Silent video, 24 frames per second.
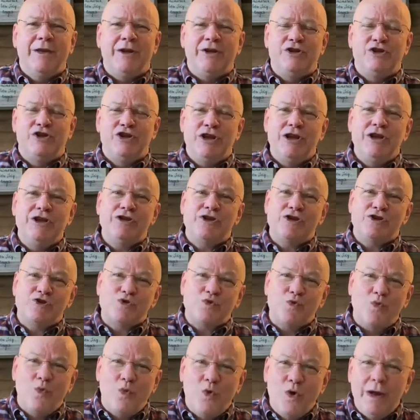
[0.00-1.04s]

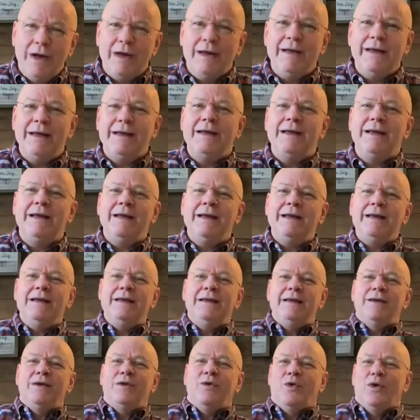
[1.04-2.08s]
Jesus
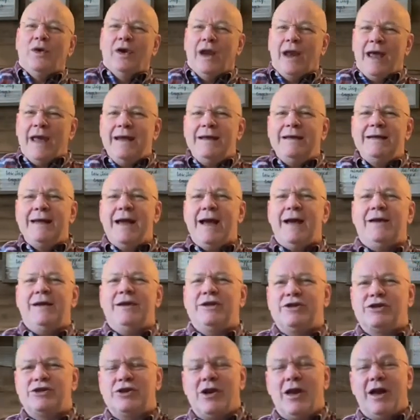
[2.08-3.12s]
willingly laid down
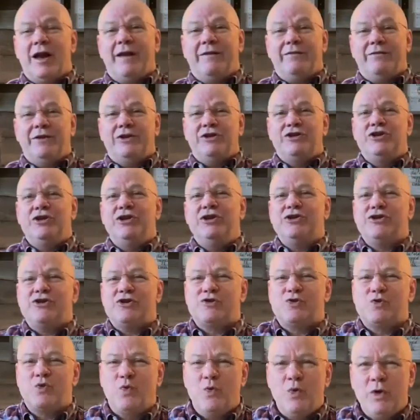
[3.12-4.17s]
his life, that
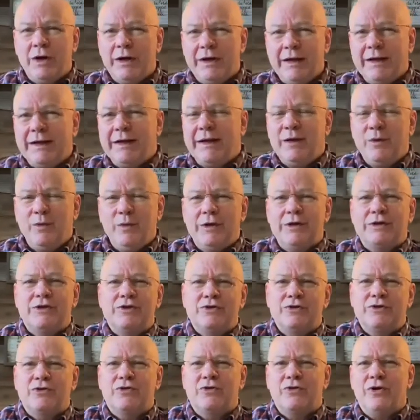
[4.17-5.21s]
Jesus willingly went to
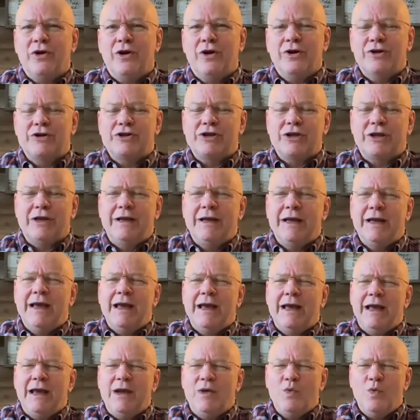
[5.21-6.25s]
the cross, and
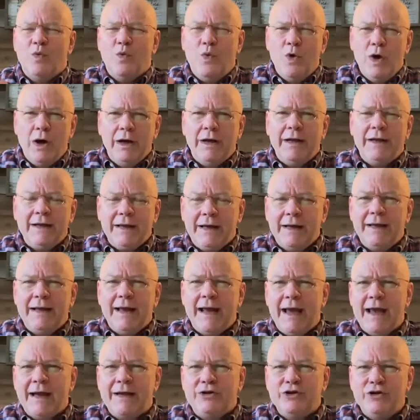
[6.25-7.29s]
he willingly
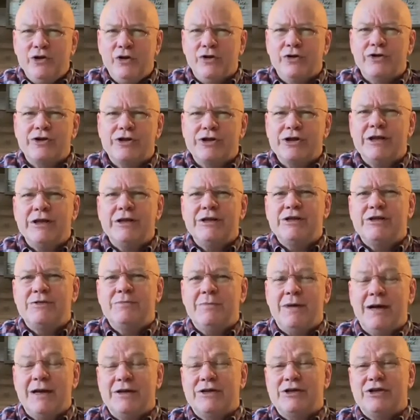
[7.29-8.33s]
had your sins and
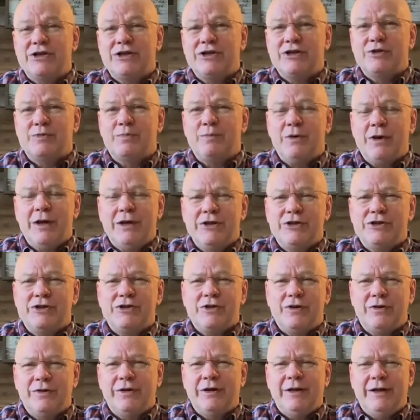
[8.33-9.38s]
my sins placed
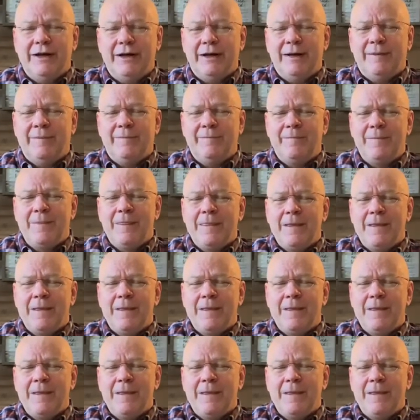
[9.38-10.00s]
on him,